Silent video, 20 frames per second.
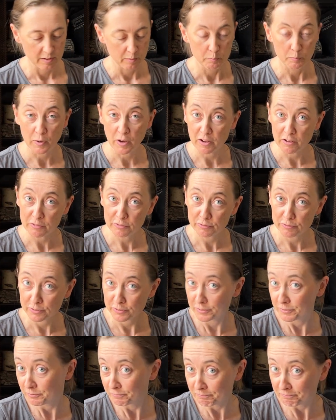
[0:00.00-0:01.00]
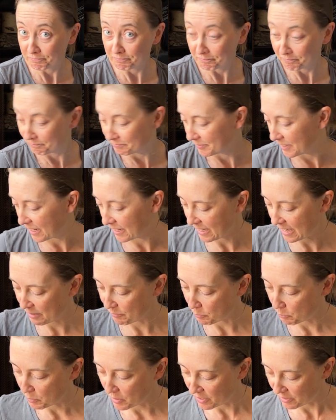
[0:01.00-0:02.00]
Buff, gotta have
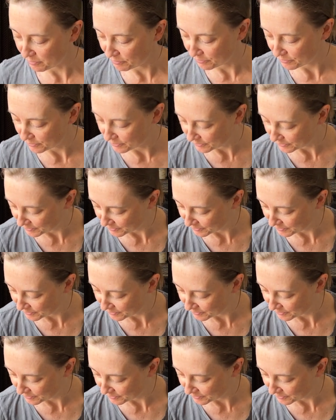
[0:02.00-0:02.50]
a buff.